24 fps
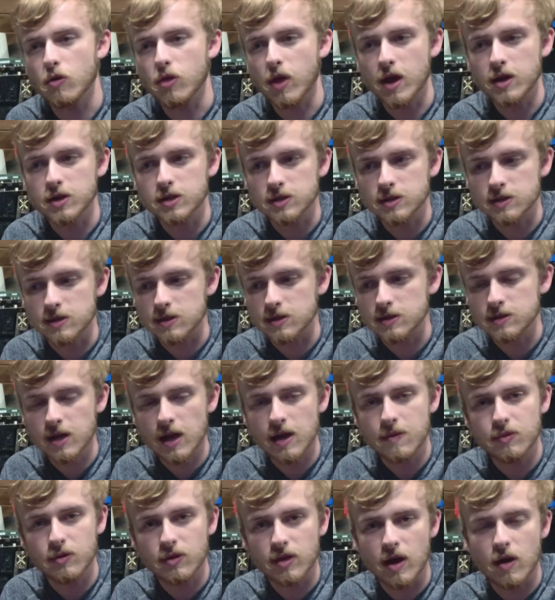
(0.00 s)
they just
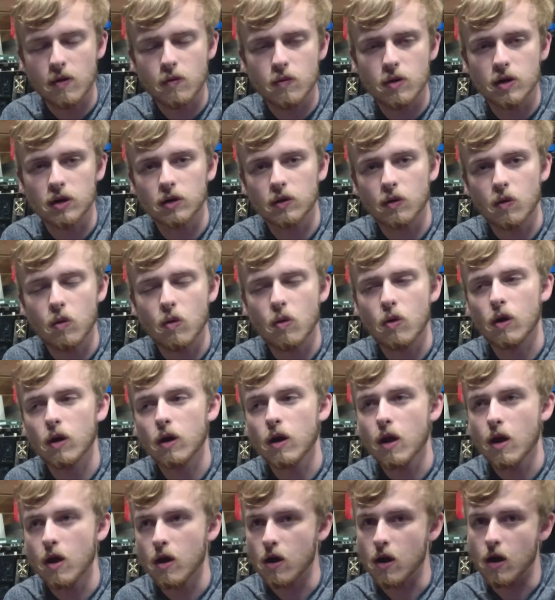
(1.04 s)
disable that one core
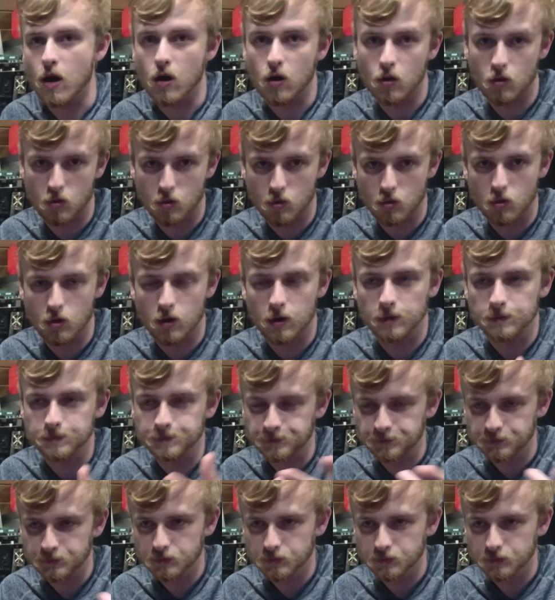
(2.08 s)
uh, or